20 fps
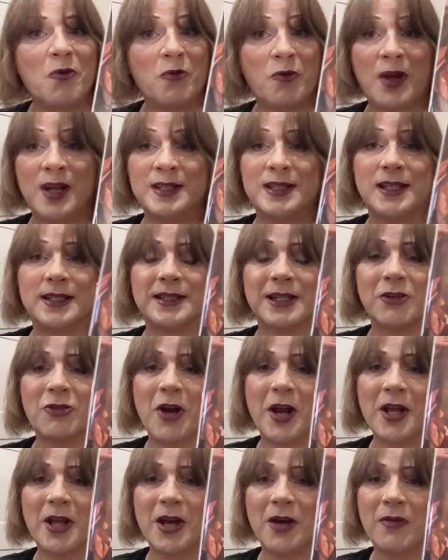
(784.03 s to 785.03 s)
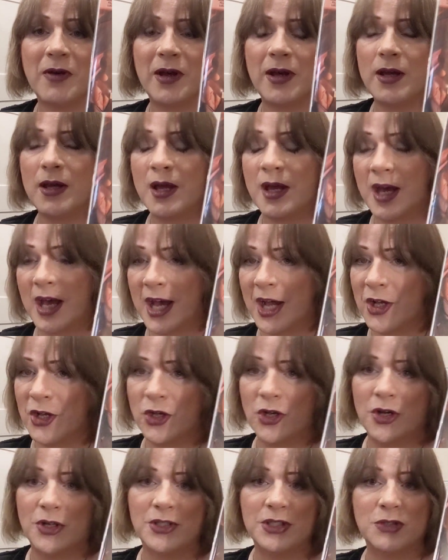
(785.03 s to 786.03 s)
Fantastic, great cover and
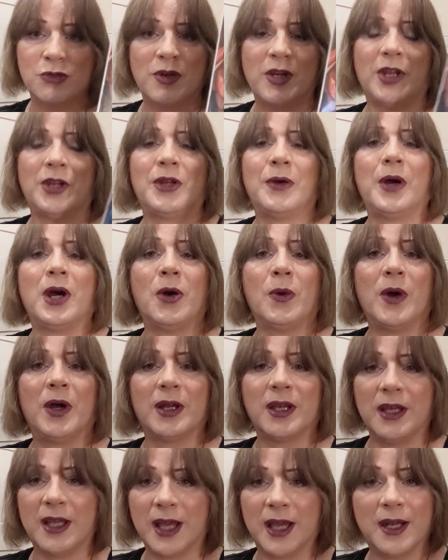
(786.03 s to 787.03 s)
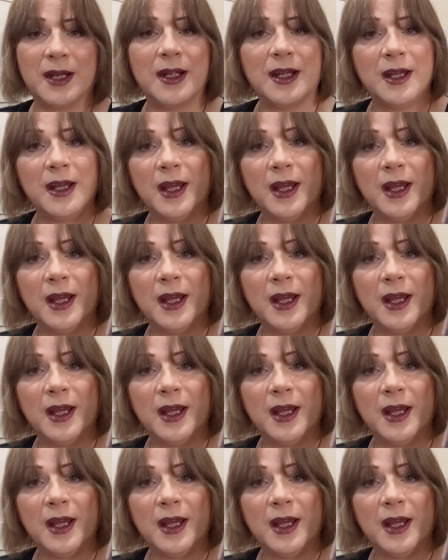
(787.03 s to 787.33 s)
gorgeous Redondo artwork again.